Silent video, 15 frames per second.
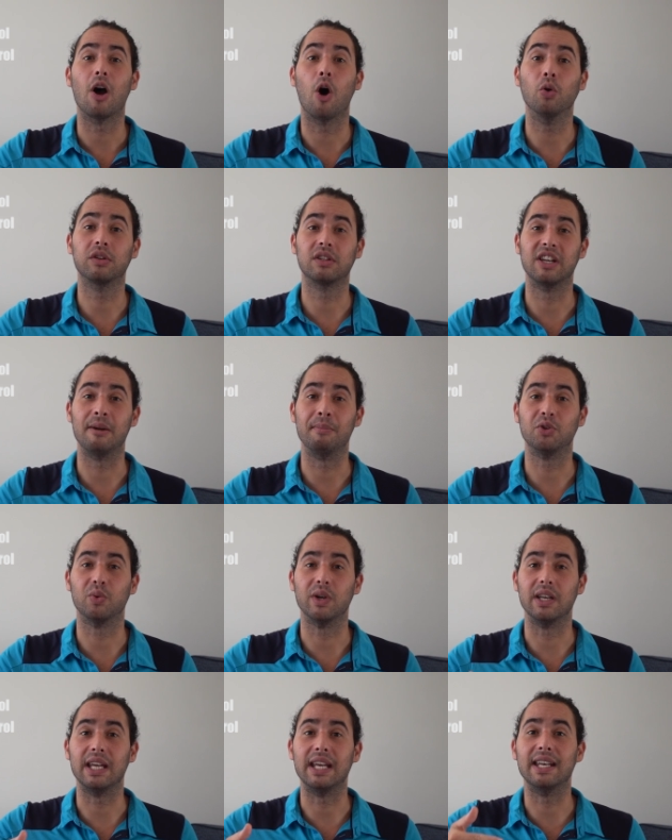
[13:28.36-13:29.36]
alternate
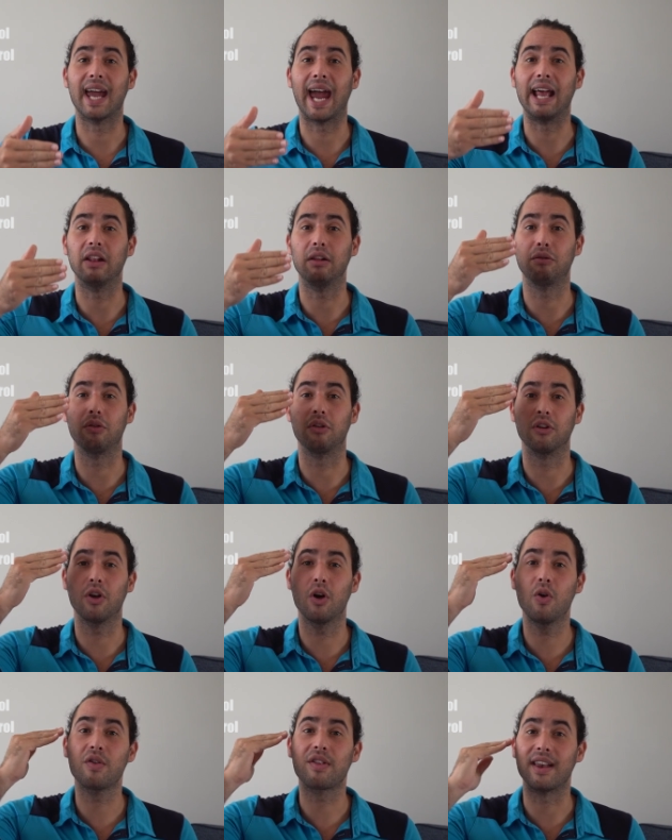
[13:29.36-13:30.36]
between inhaling through the
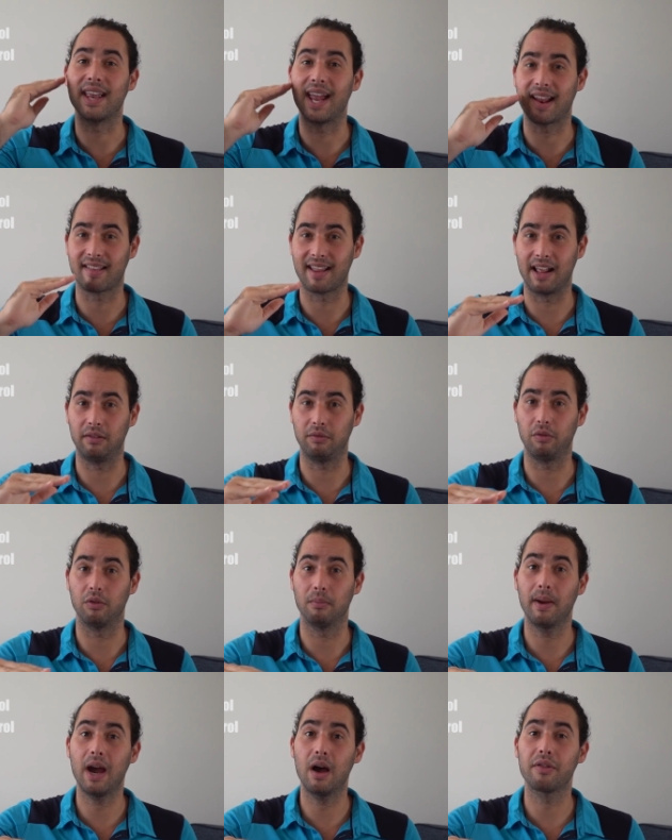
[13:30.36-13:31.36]
nose and exhaling through
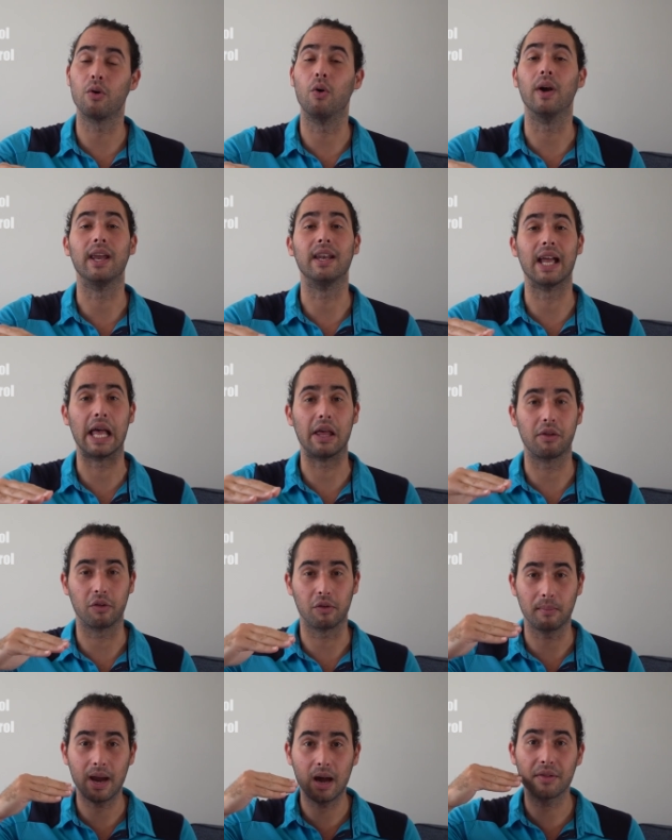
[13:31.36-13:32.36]
the mouth, or inhaling
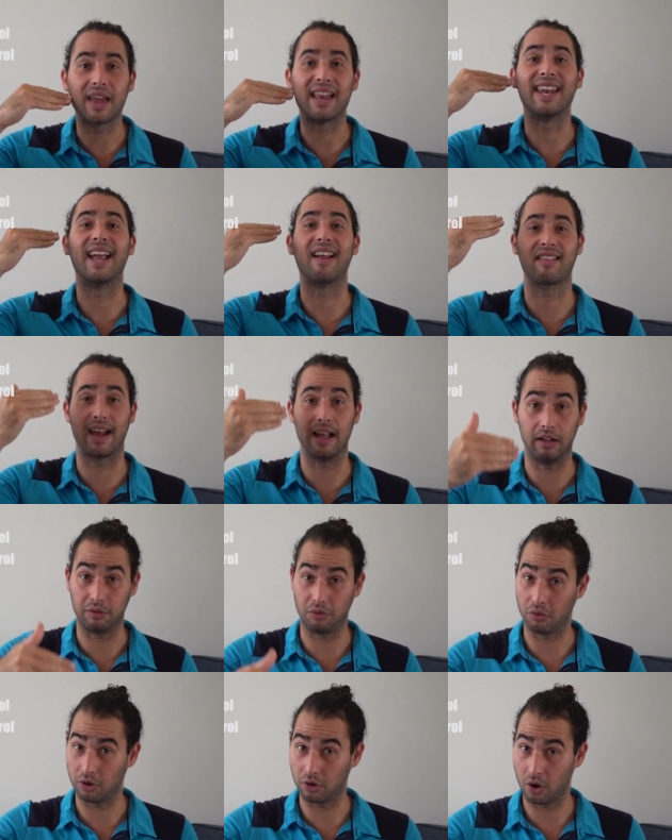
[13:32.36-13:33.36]
through the mouth and exhaling
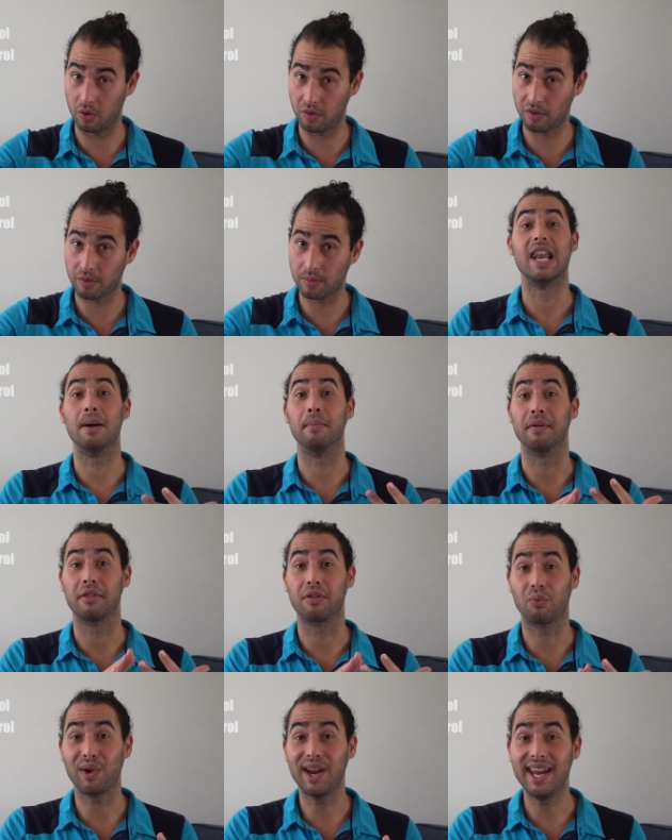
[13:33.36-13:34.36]
through the nose. Number
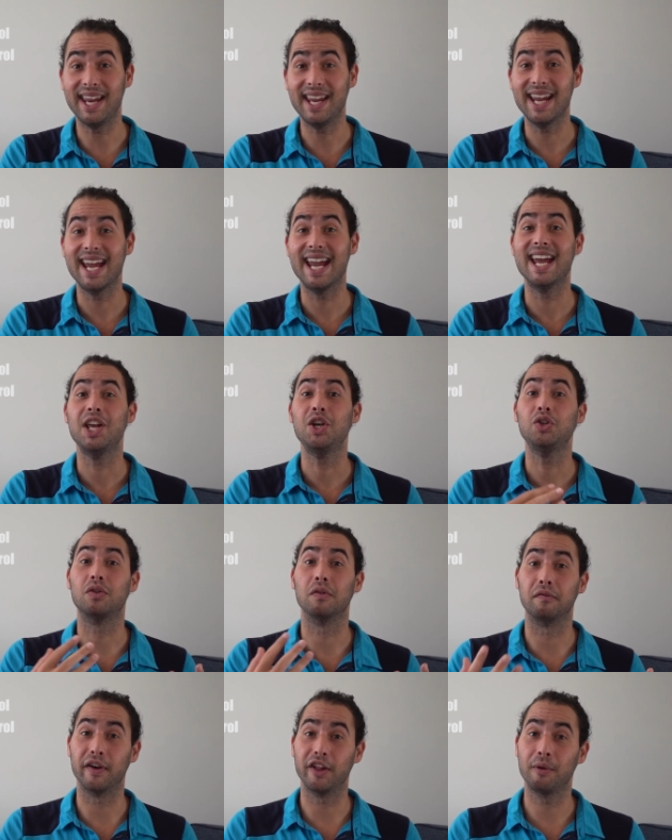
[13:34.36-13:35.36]
three,
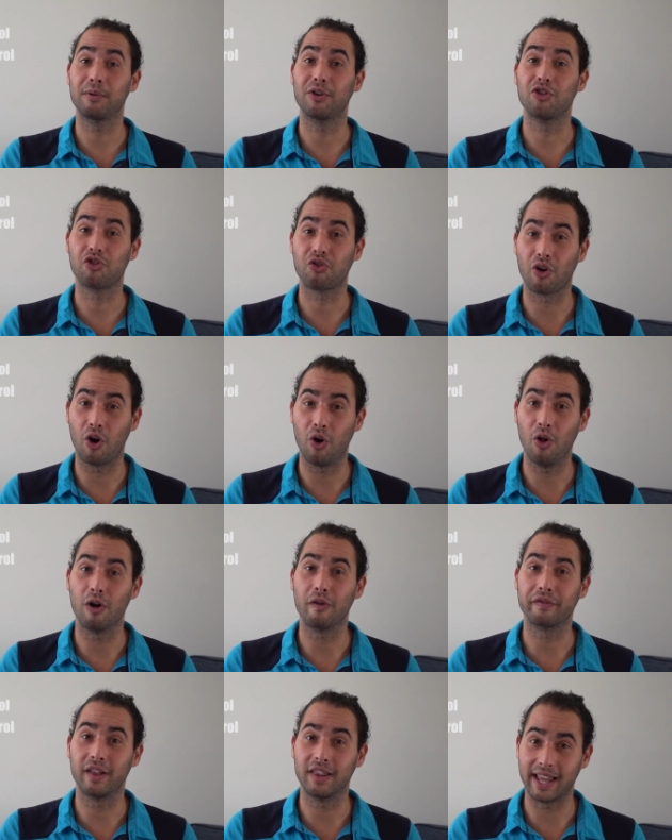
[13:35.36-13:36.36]
develop control
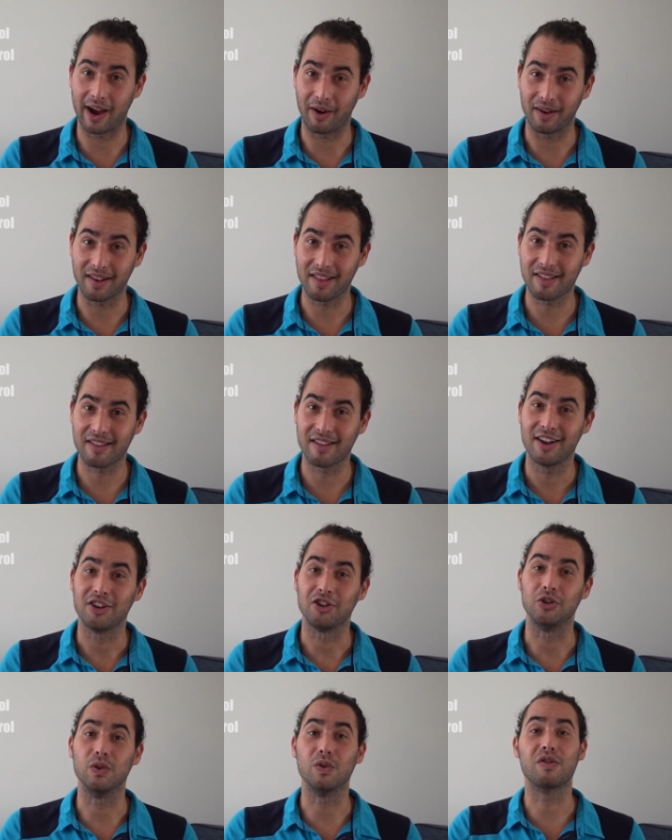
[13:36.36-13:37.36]
of the larynx.
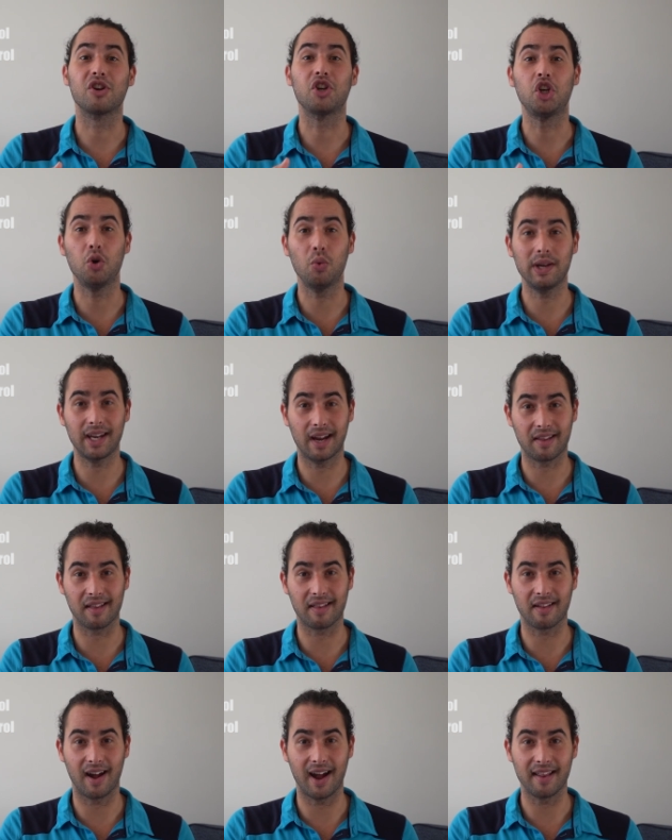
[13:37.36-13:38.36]
Use cueing
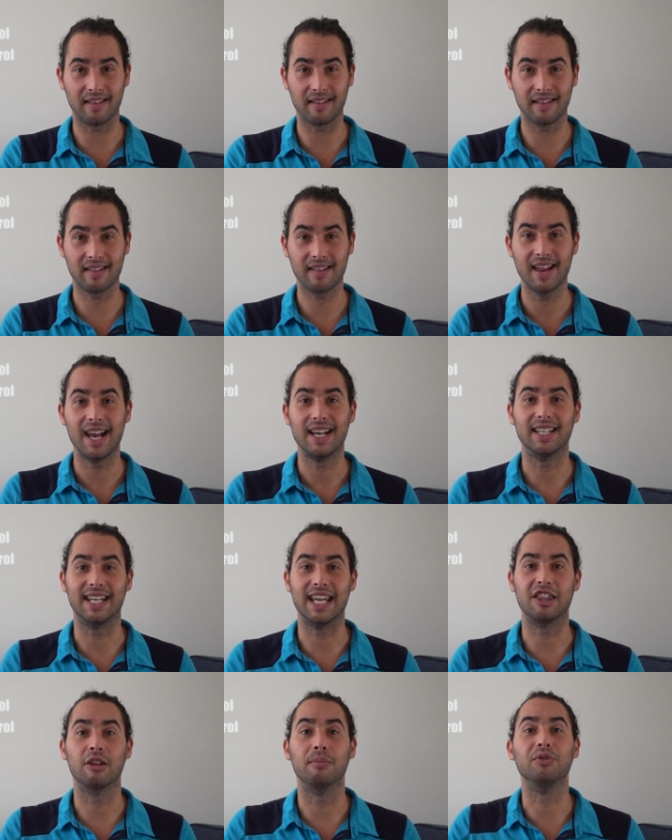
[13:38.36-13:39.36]
exercises to
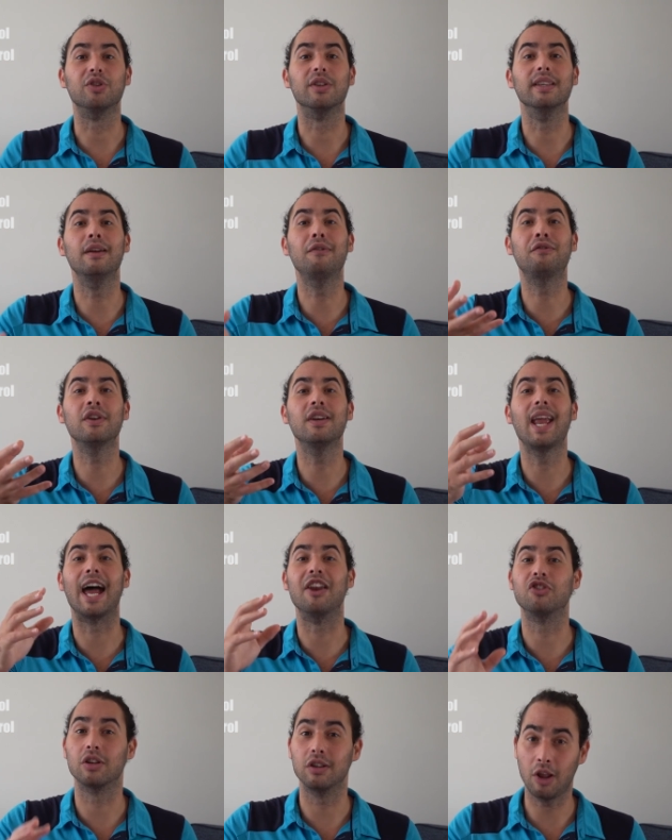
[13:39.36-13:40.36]
get them to lift it
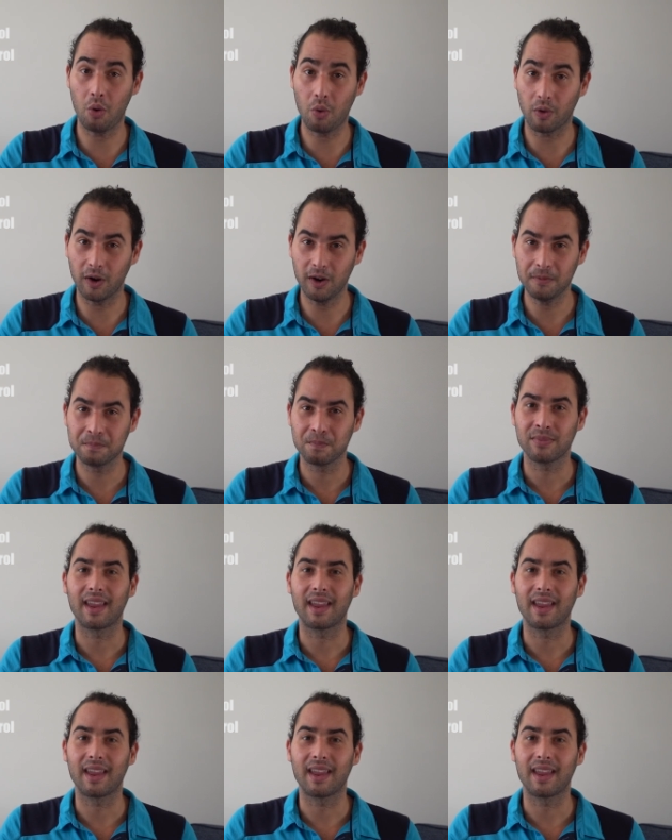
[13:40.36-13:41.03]
and to lower it.